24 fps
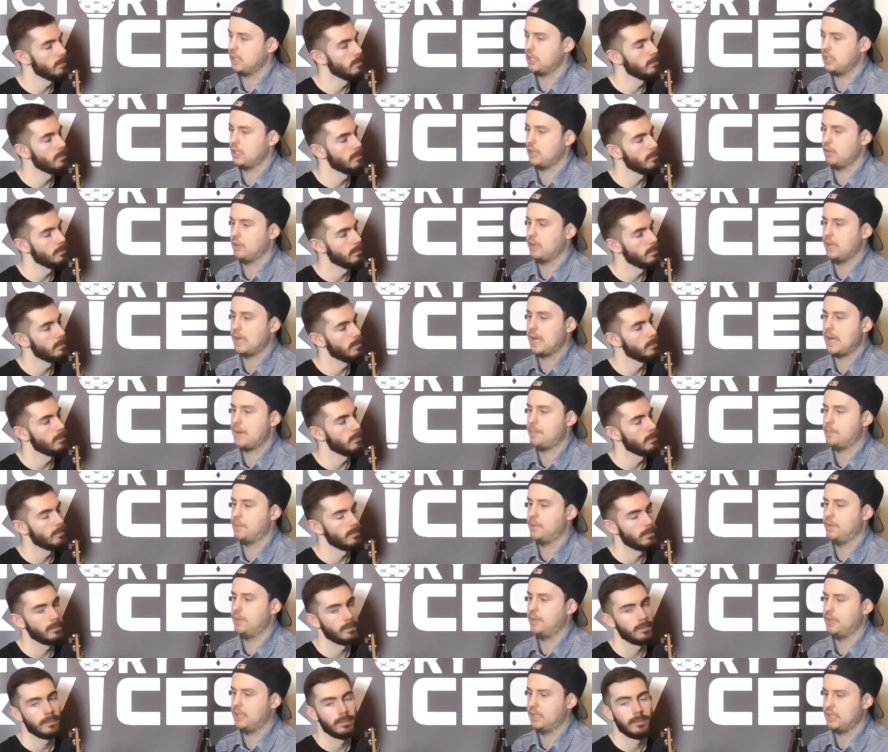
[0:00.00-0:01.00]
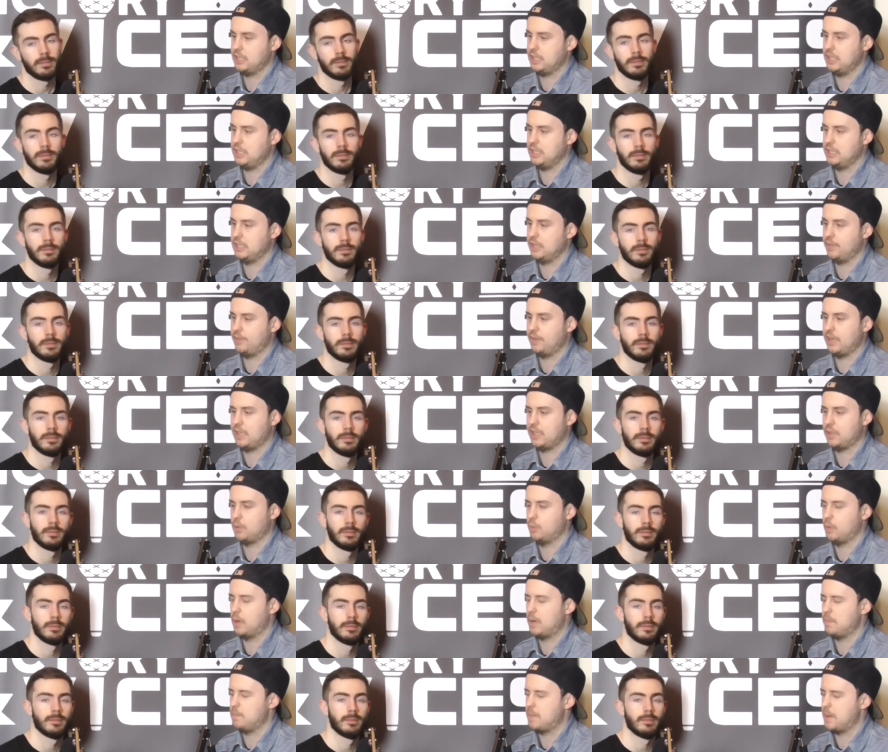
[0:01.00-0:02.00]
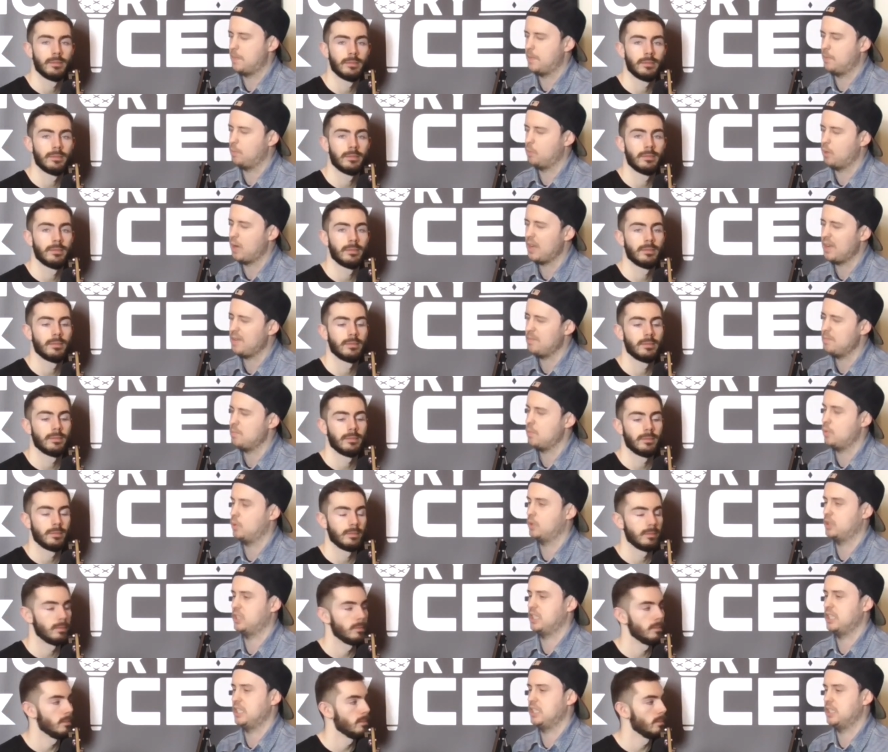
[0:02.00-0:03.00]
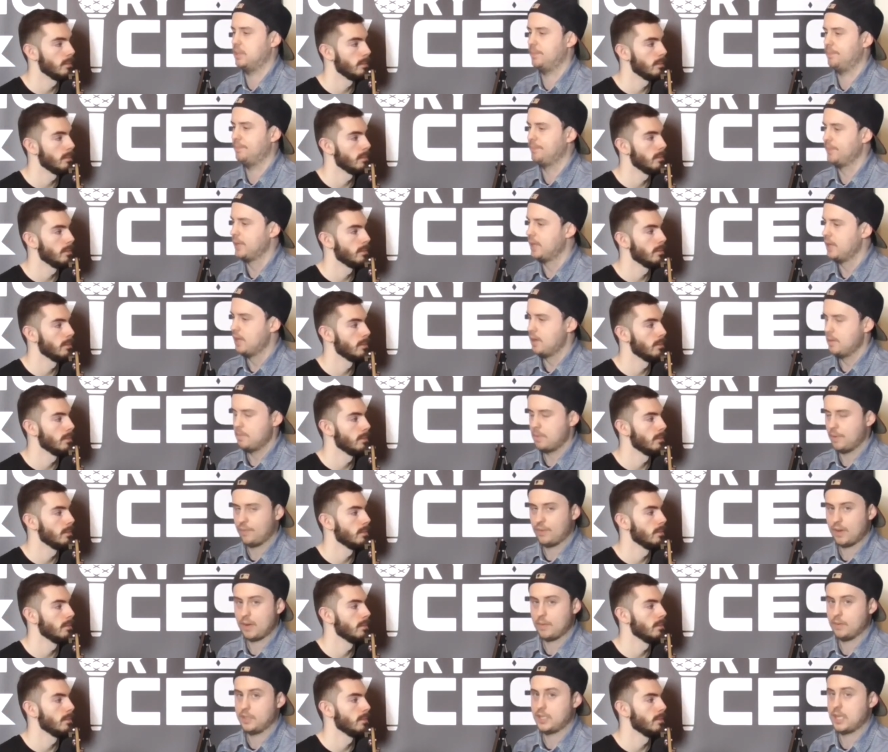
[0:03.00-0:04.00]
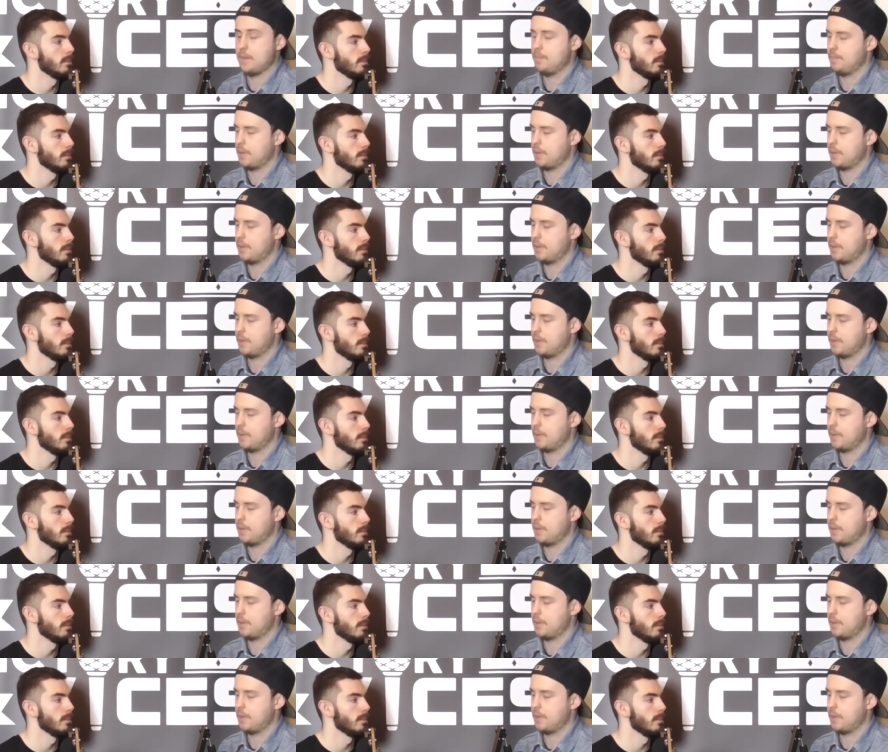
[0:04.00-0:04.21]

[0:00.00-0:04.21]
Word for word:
Speaker 1: necessarily happen this season if you had to wait maybe one more season. But if I was